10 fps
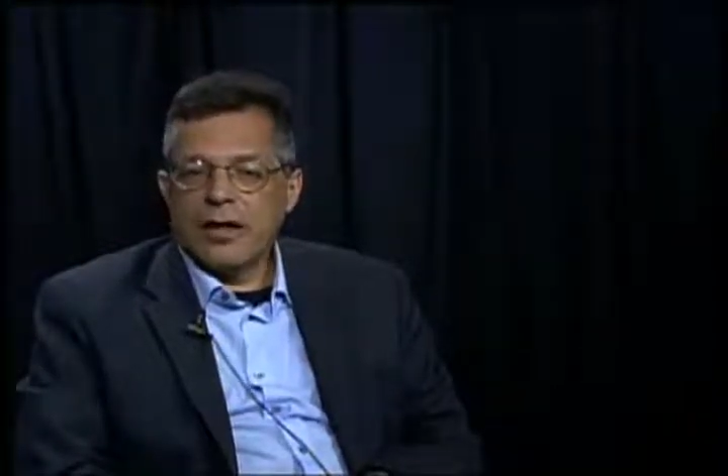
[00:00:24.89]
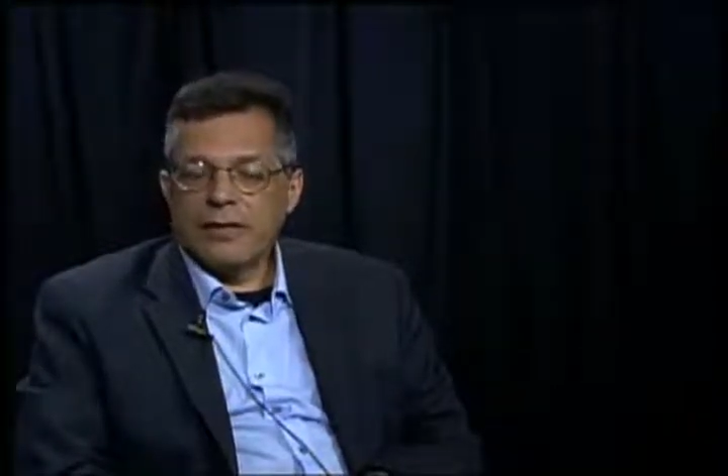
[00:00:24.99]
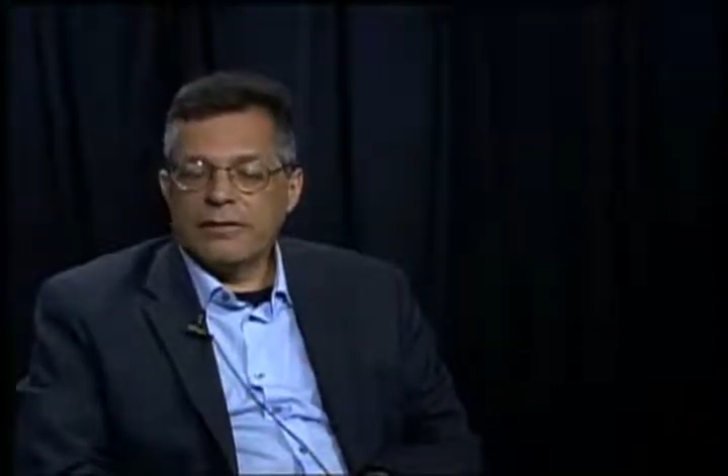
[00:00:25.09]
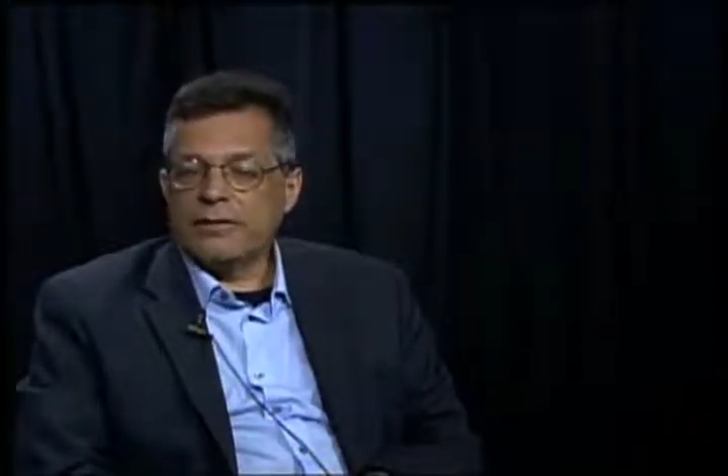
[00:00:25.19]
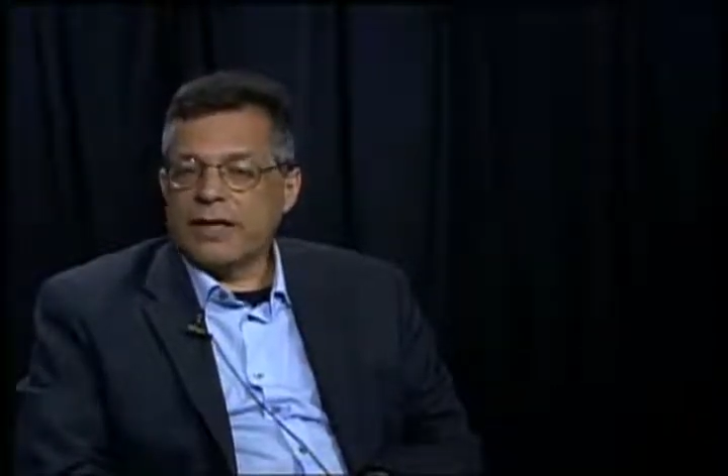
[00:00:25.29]

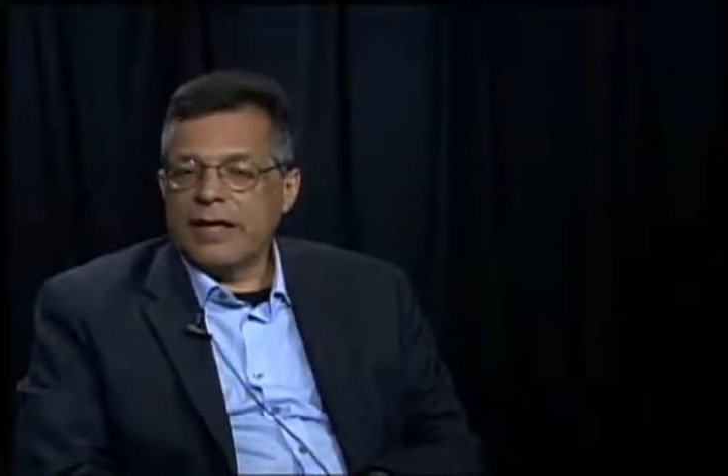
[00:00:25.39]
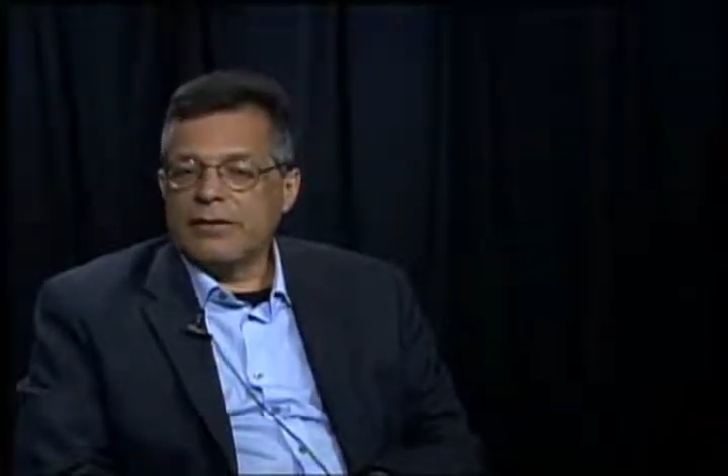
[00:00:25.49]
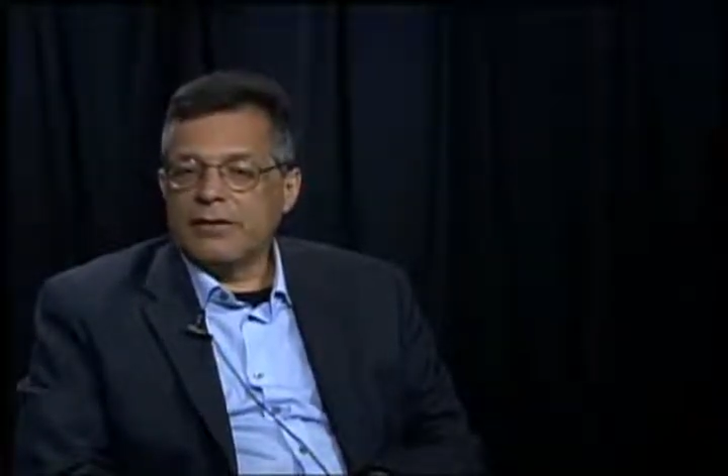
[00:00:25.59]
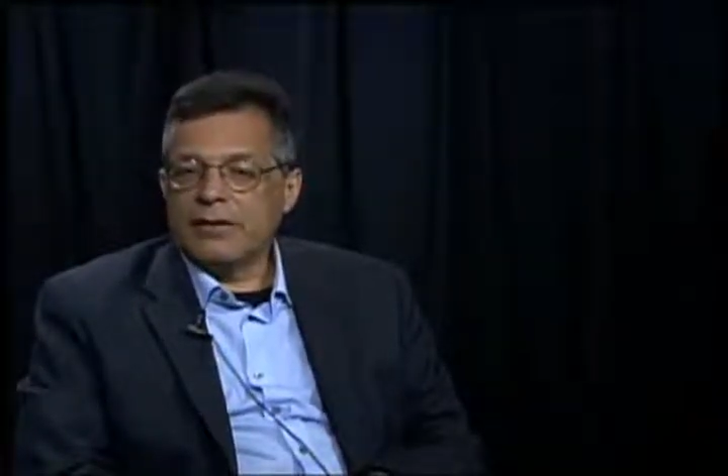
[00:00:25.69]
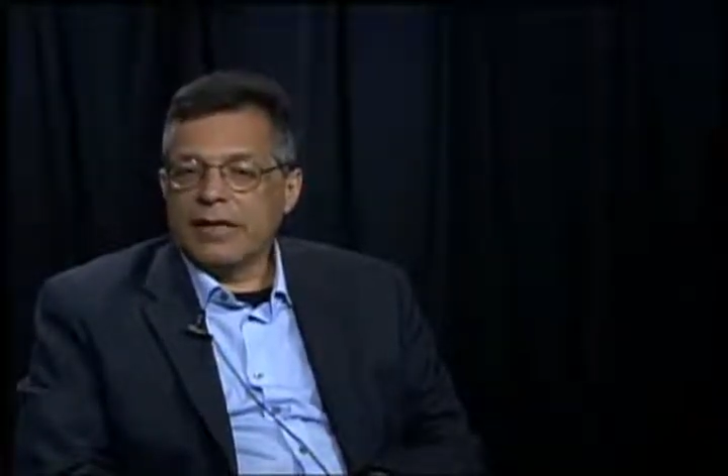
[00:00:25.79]
the
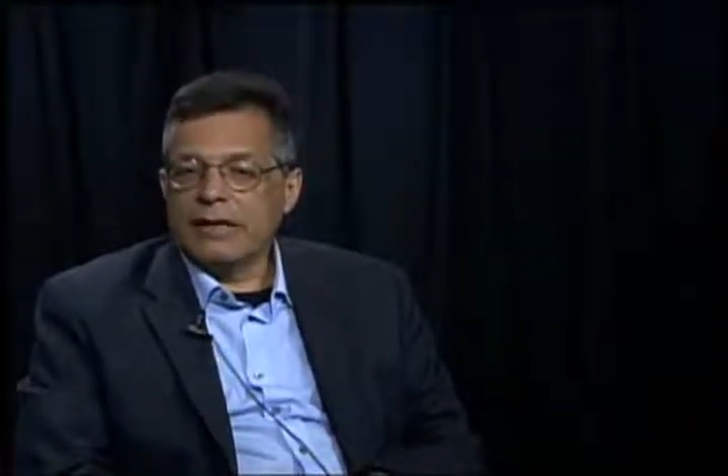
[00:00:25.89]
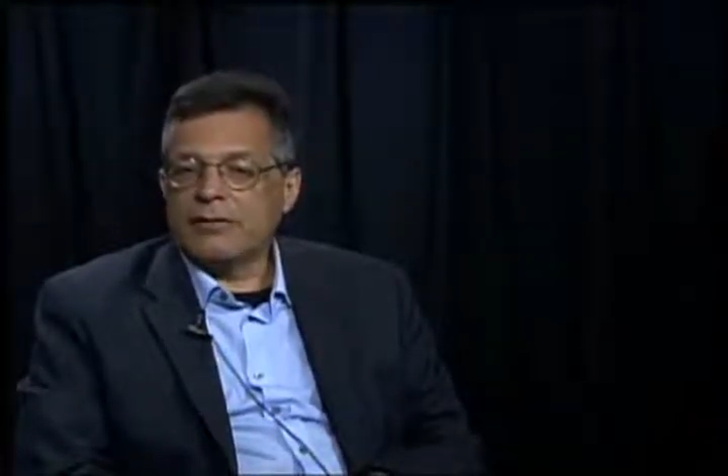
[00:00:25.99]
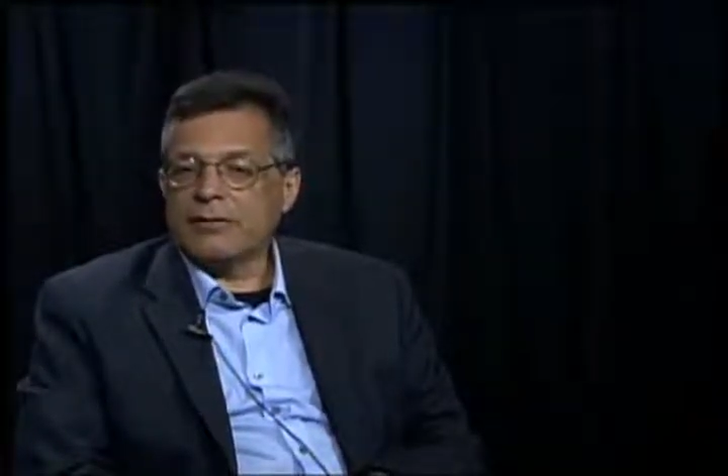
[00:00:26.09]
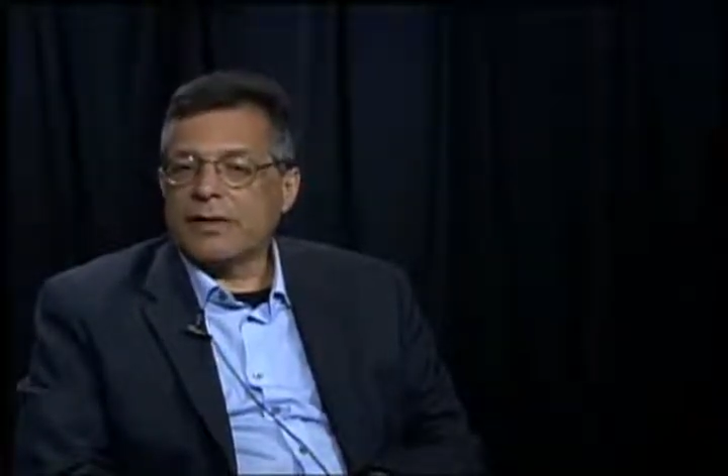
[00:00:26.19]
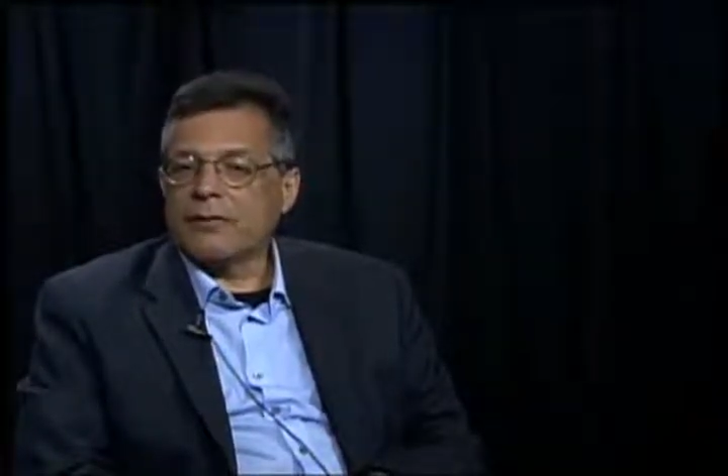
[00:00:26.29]
dead laying
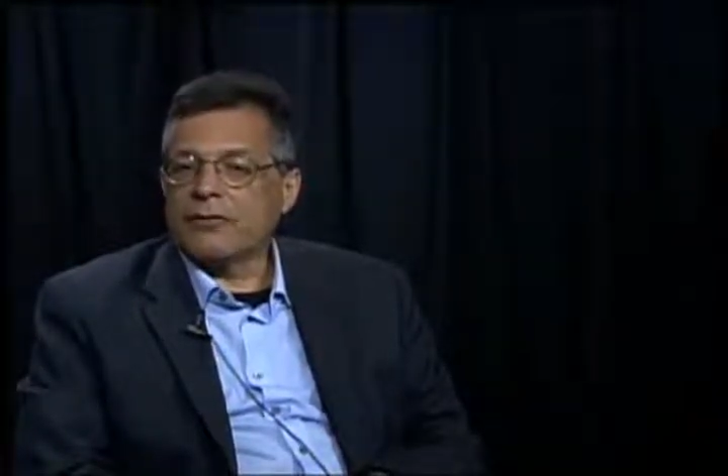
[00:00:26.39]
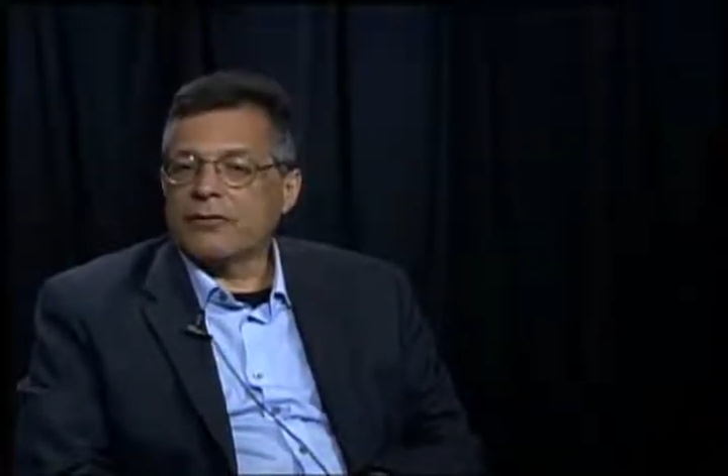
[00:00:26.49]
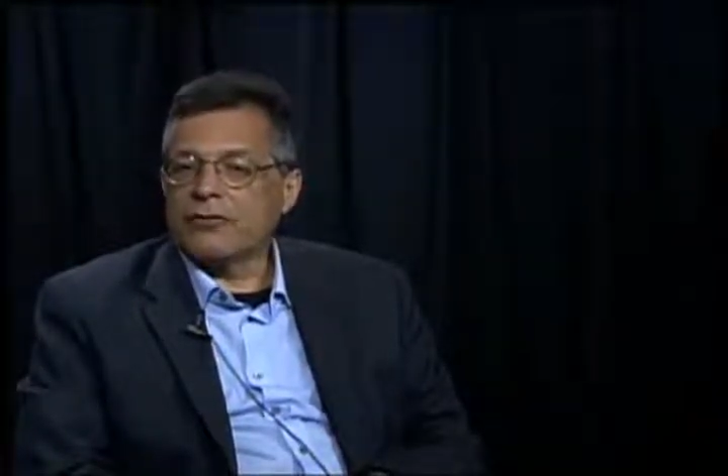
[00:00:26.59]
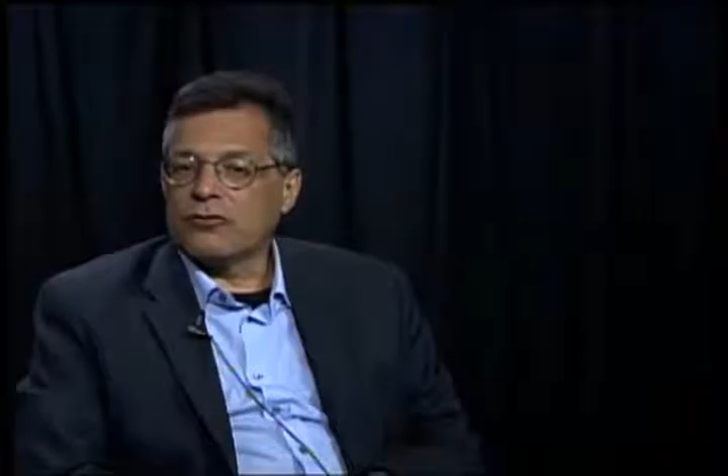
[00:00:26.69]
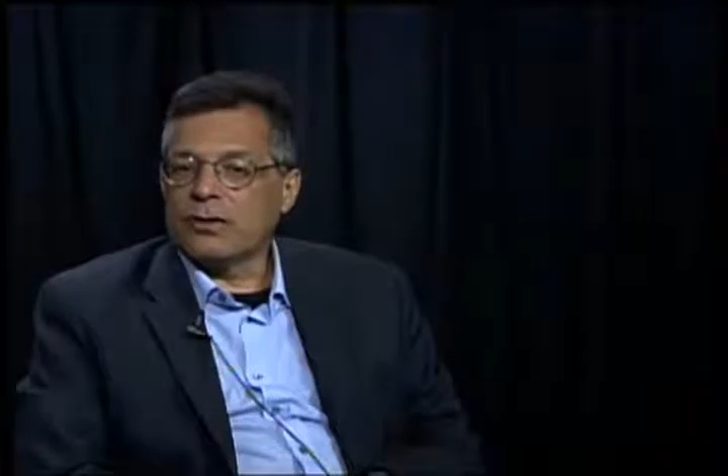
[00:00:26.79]
sometimes in
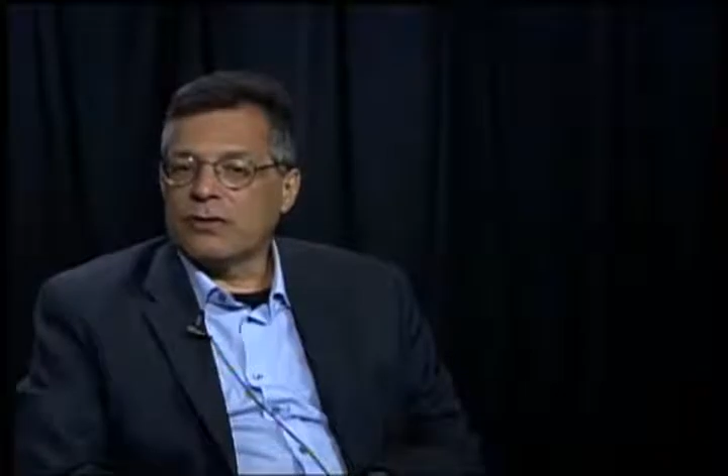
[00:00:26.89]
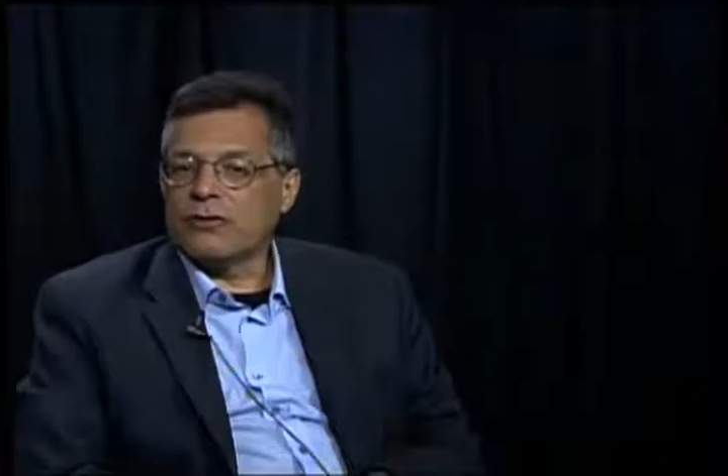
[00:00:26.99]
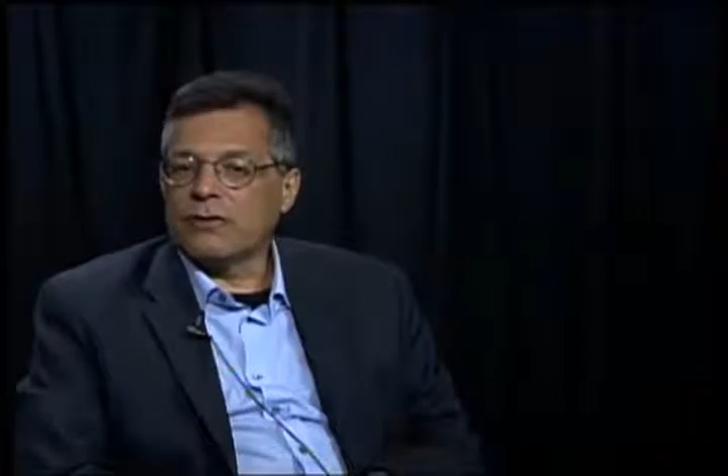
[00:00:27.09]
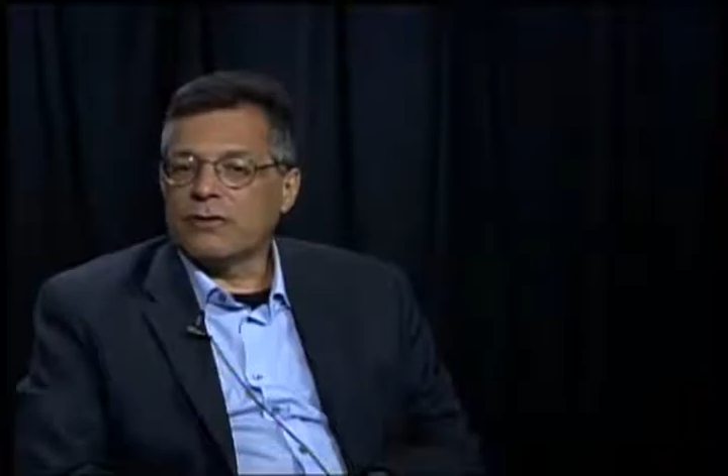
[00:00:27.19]
the streets